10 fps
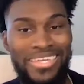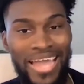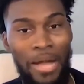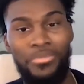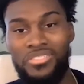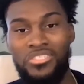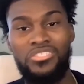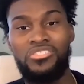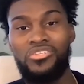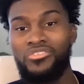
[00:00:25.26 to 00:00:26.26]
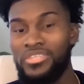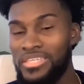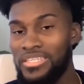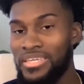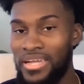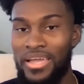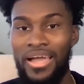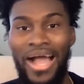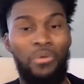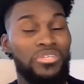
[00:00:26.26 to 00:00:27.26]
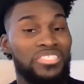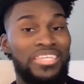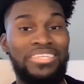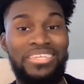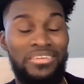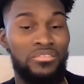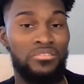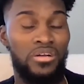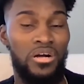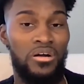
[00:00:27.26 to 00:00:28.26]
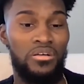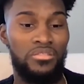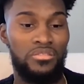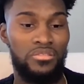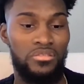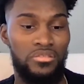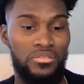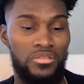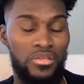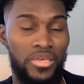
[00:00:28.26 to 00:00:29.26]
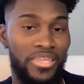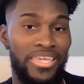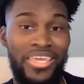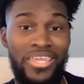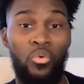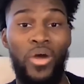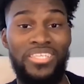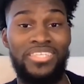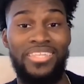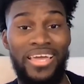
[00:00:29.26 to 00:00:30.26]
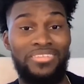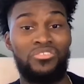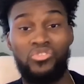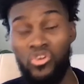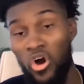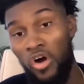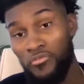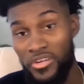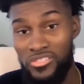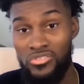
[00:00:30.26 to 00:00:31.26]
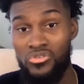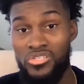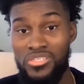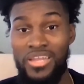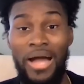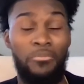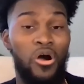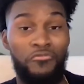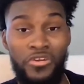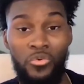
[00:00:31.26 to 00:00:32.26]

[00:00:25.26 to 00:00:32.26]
in opposition to you and kneeling. I was standing in a way saying that you're offering a solution and I'm offering